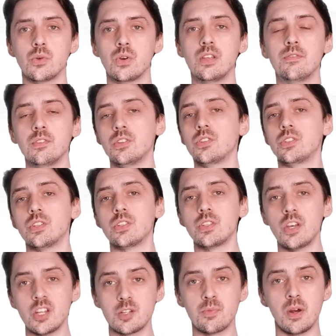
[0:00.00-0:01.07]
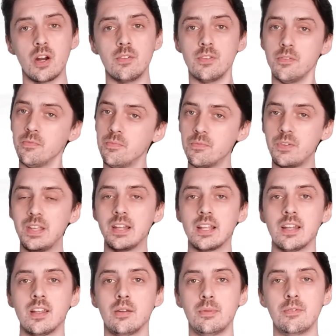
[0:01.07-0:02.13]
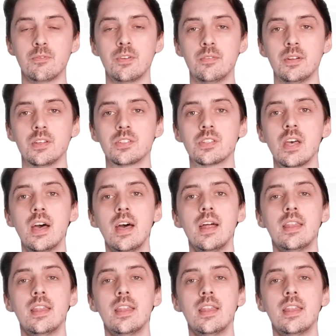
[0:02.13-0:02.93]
or even just a search bar if you're feeling a little bit frivolous,